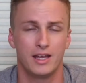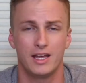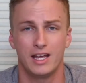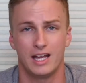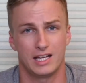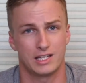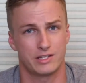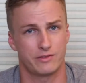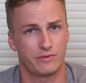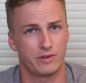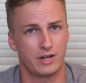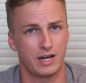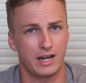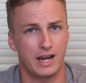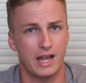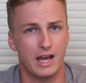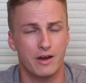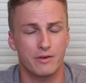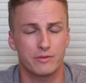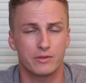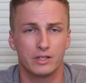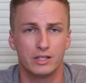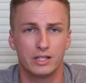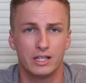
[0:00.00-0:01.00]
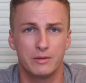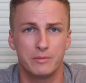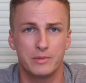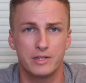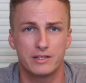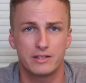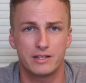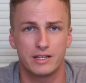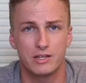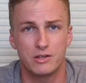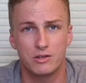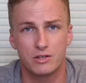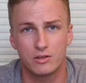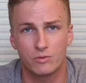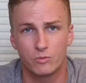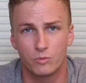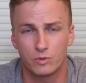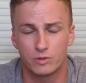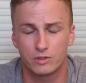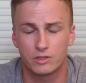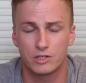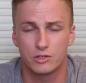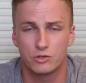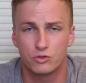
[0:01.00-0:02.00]
As of right now, the limit that you can
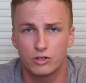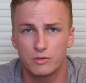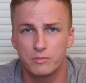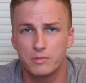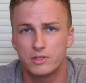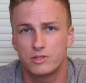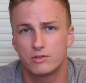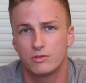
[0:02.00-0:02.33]
contribute